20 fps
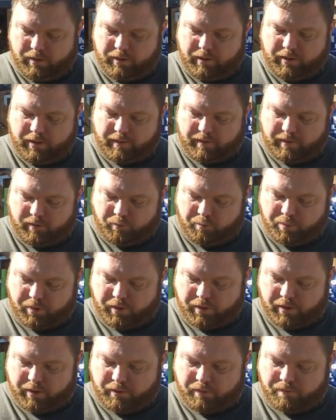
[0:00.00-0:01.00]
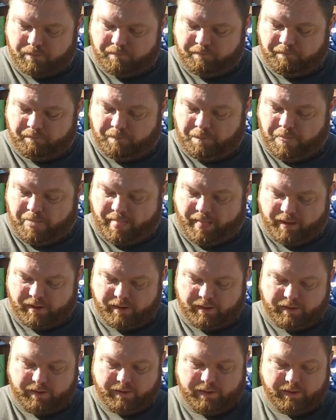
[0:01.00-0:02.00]
get this put on
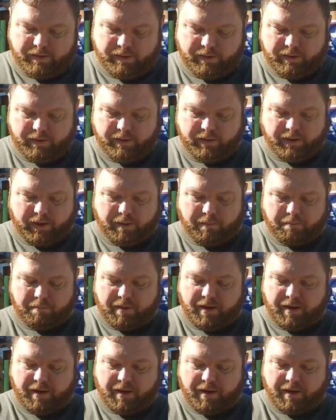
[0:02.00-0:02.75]
and